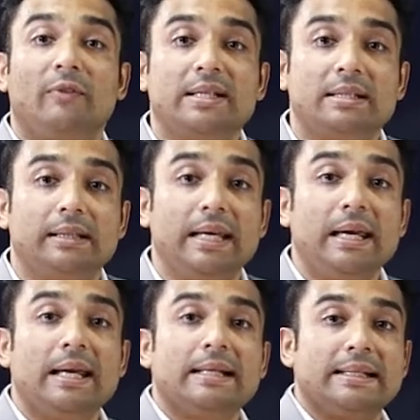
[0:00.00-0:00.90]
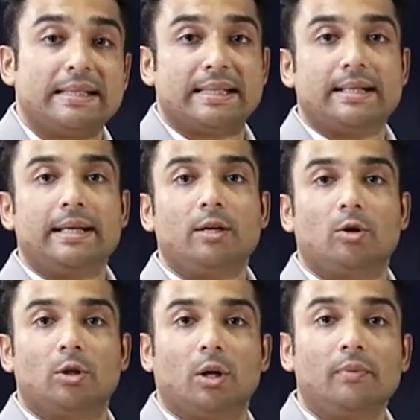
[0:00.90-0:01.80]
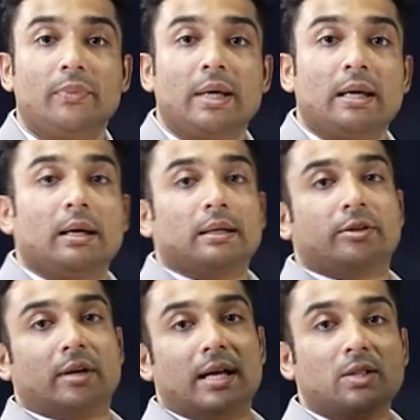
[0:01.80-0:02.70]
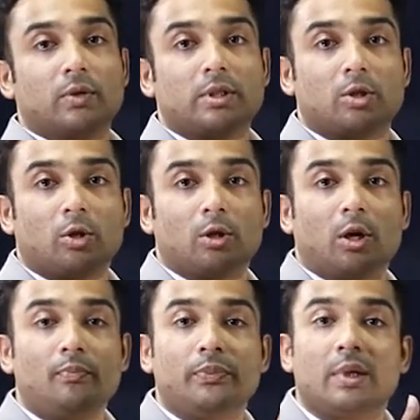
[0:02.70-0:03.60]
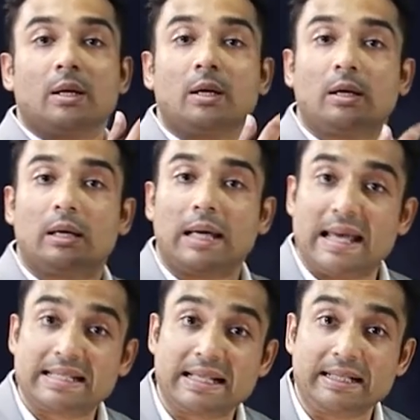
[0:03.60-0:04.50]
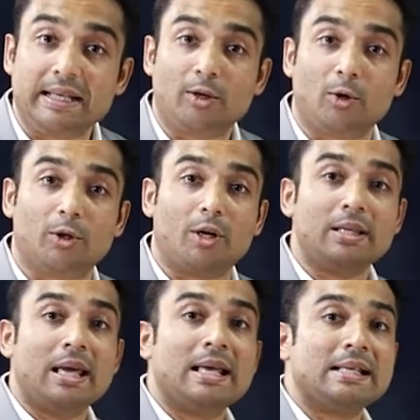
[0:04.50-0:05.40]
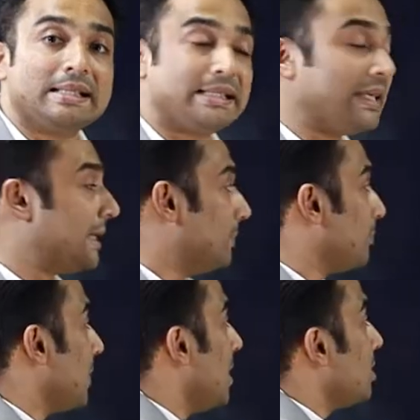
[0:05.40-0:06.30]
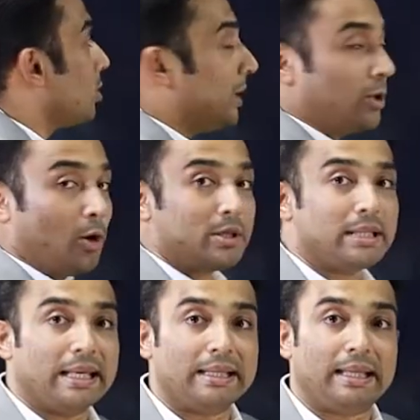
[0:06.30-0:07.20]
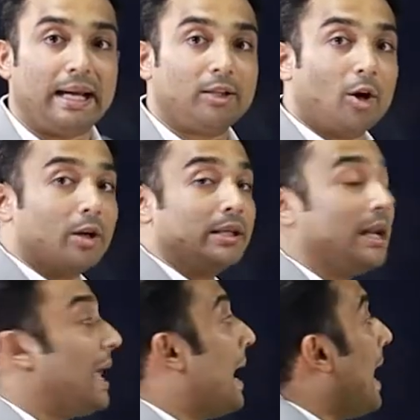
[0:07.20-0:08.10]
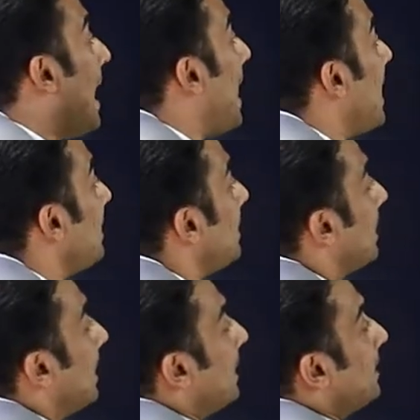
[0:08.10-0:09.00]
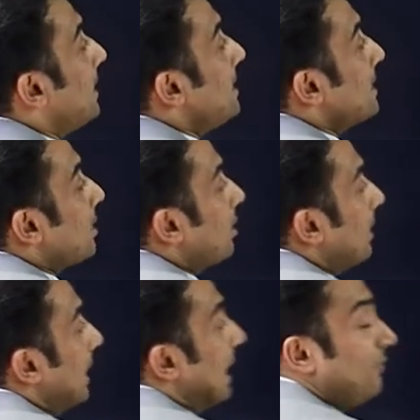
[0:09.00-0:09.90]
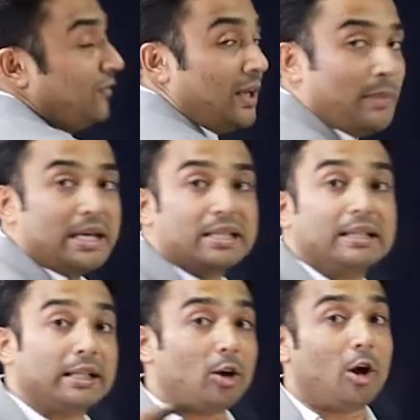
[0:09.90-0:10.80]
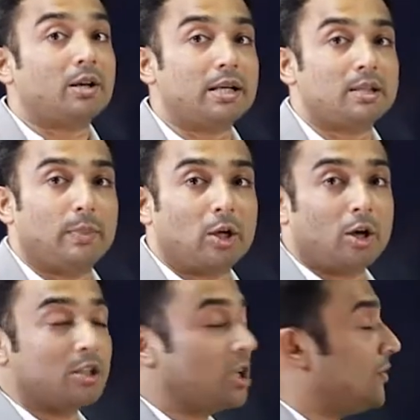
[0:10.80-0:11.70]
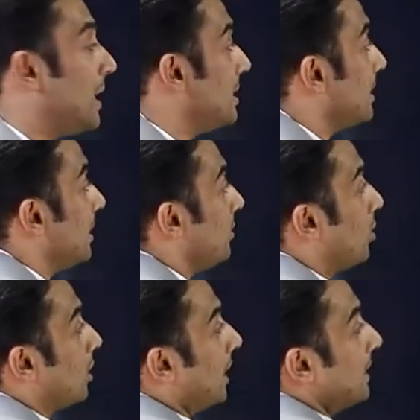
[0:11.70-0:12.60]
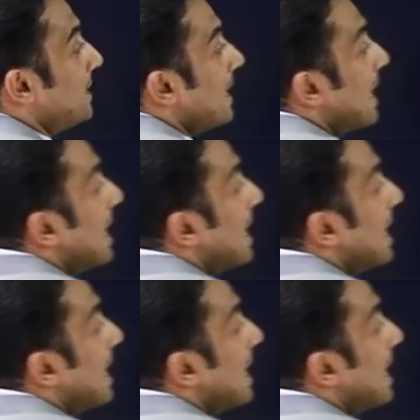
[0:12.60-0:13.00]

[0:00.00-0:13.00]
affect the descending colon, transverse colon, ascending colon, cecum. So it goes in that order and this inflammation that occurs because of ulcerative colitis